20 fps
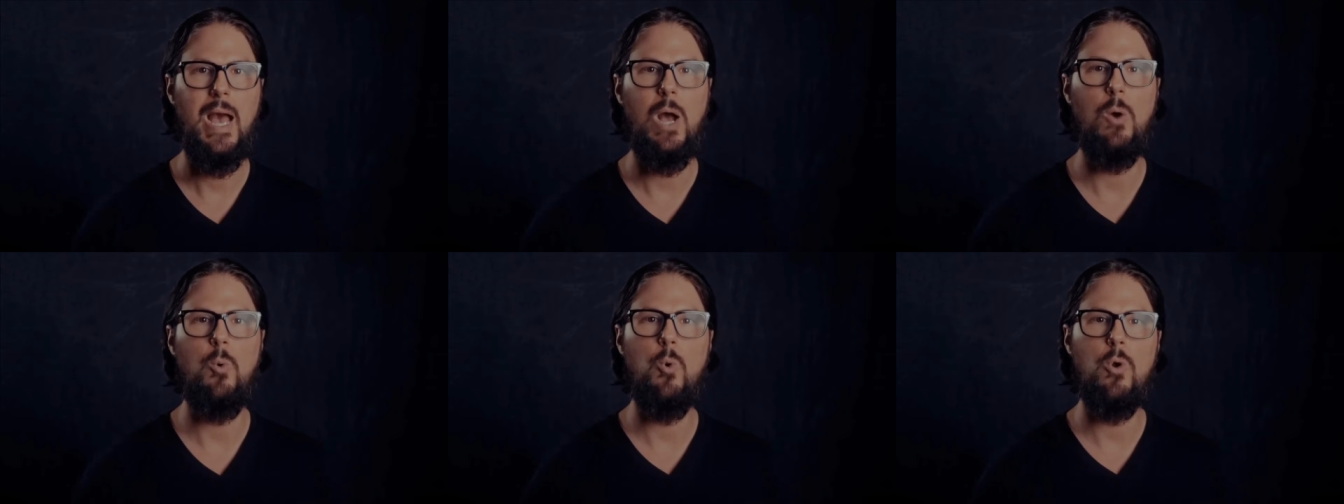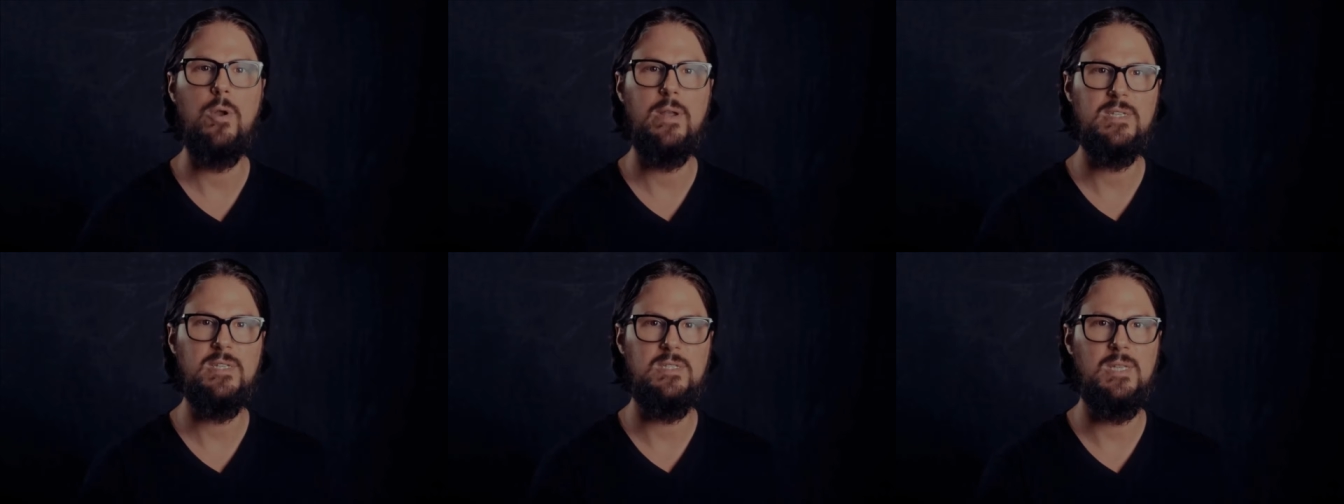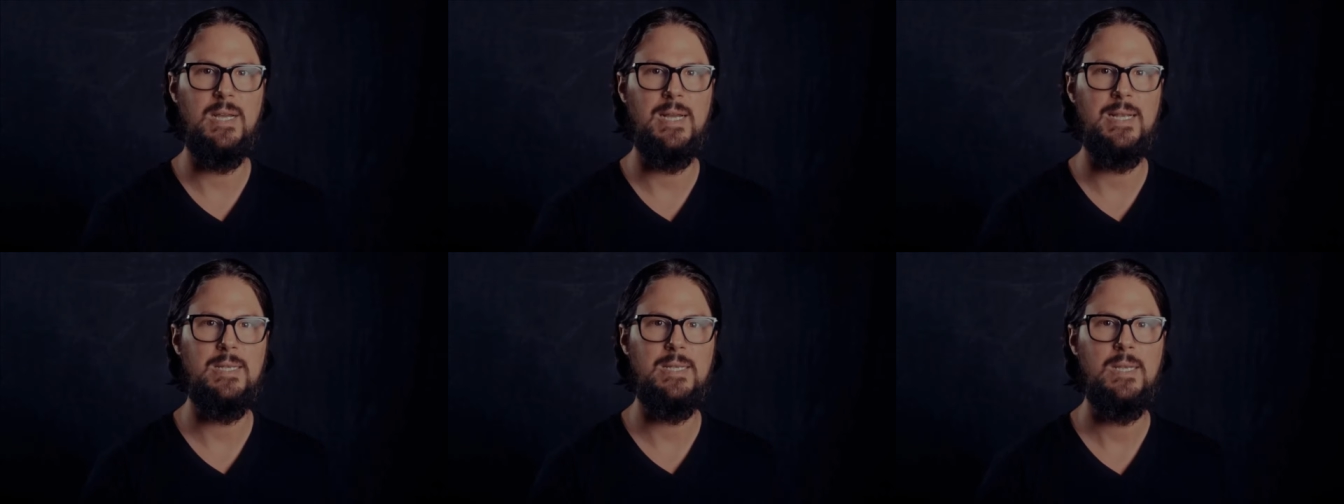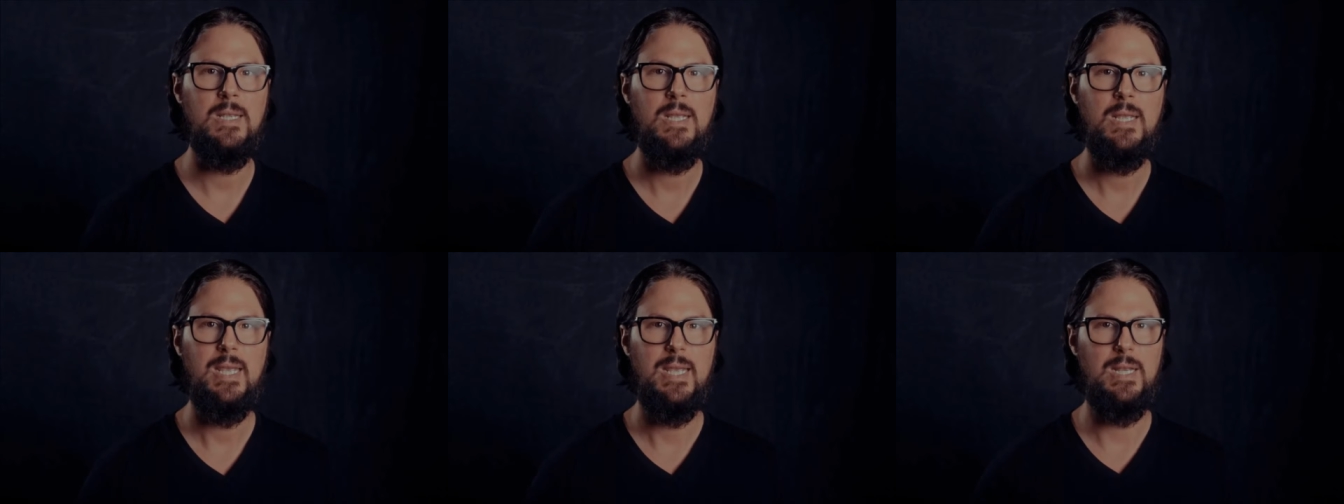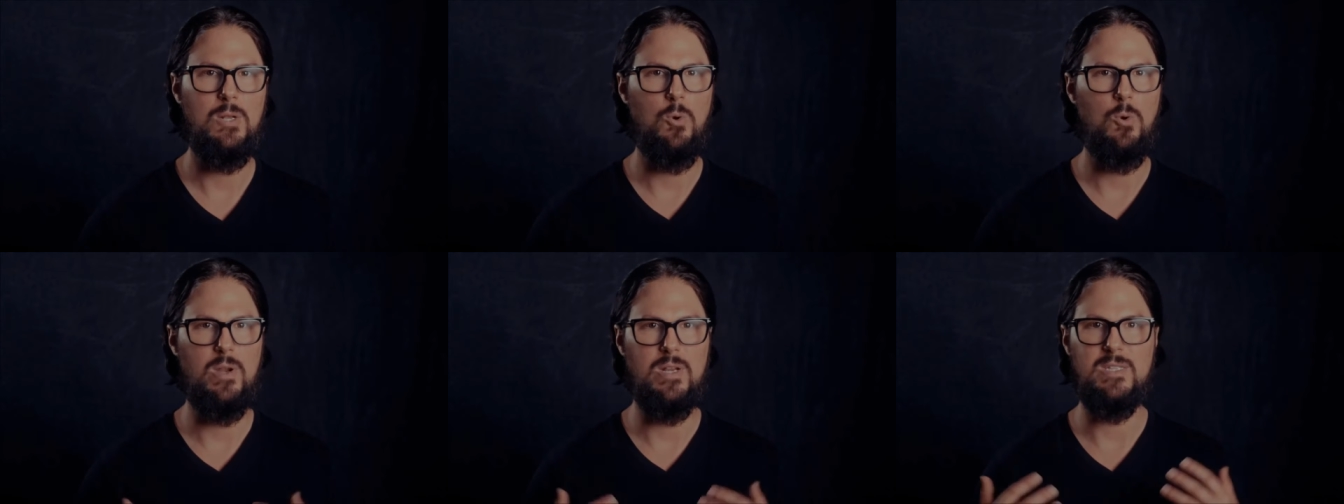how work is done
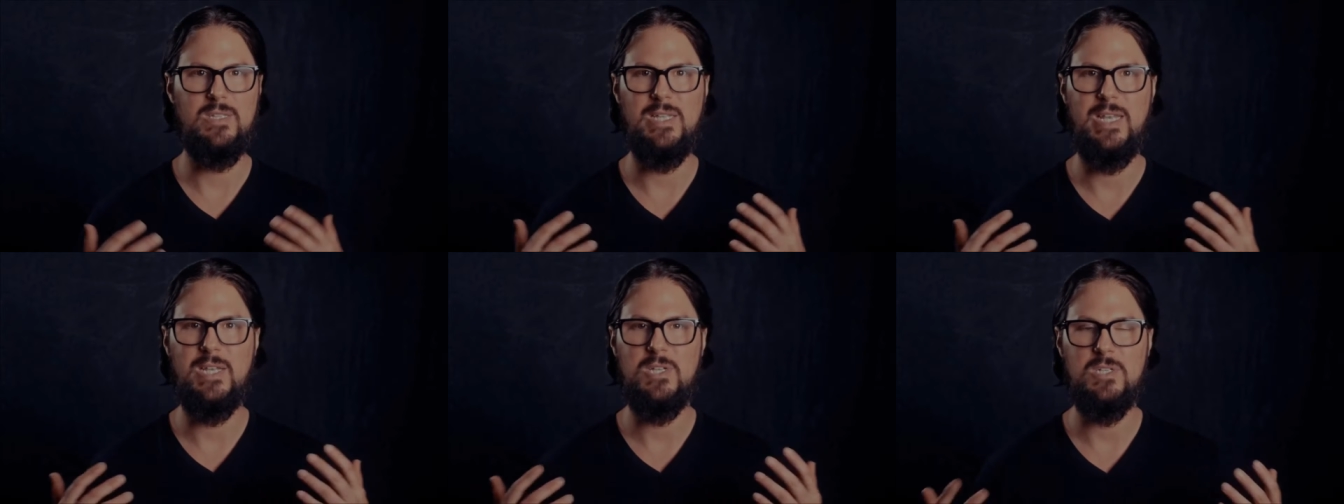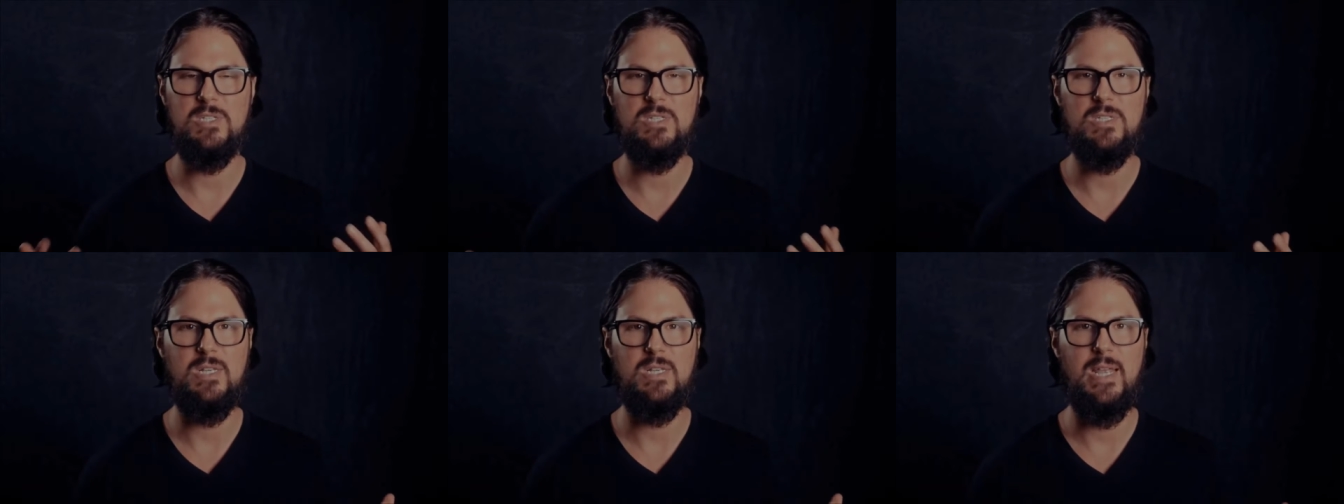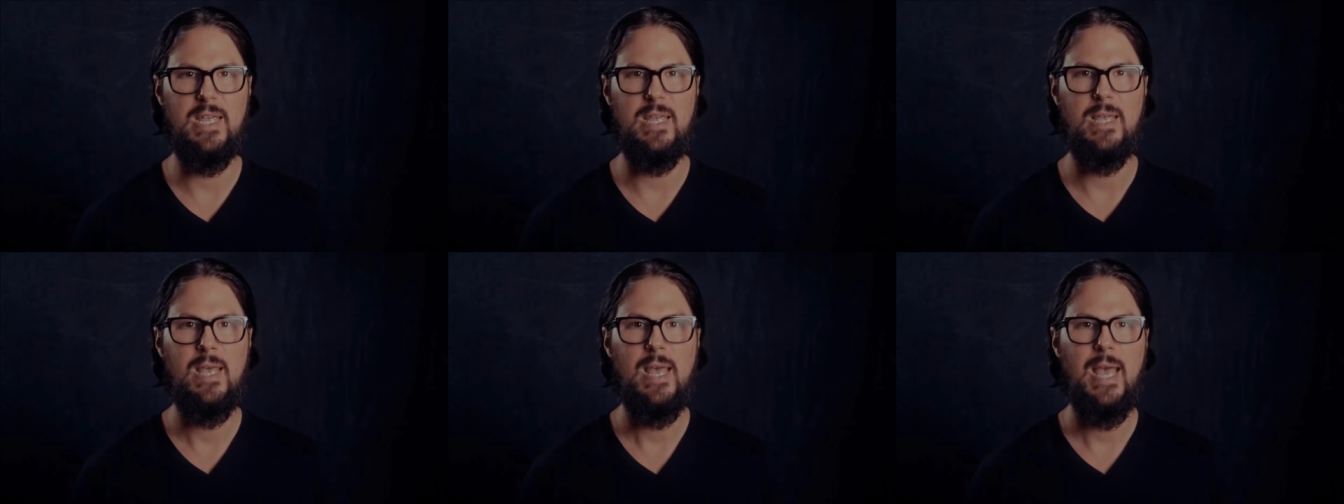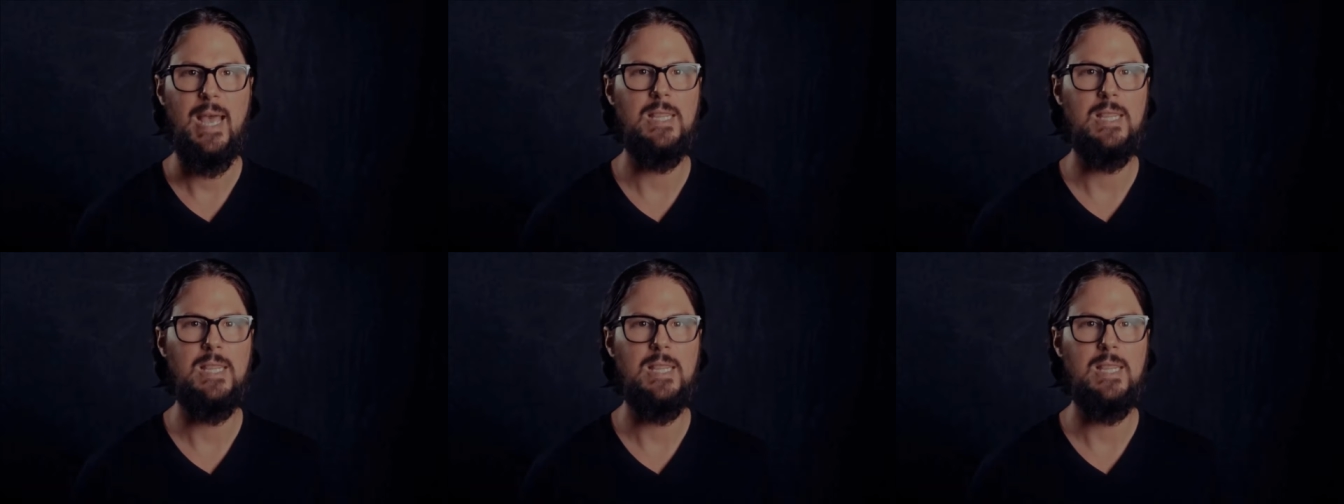in organizations today,